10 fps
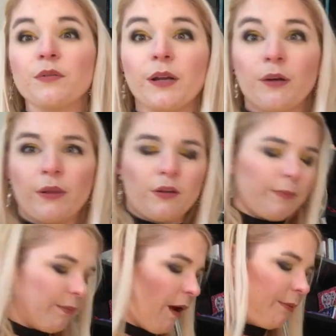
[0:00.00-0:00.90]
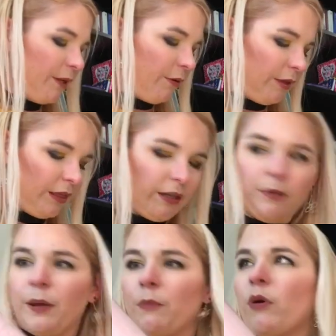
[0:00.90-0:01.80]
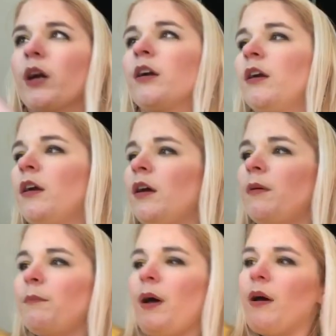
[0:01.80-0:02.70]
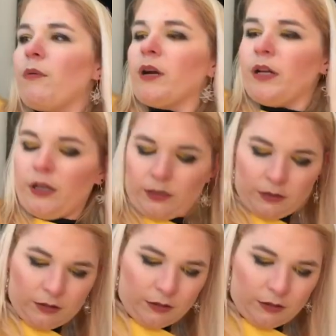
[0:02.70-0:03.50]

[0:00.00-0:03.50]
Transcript: so I know a little bit, probably know a little bit more. But we're gonna...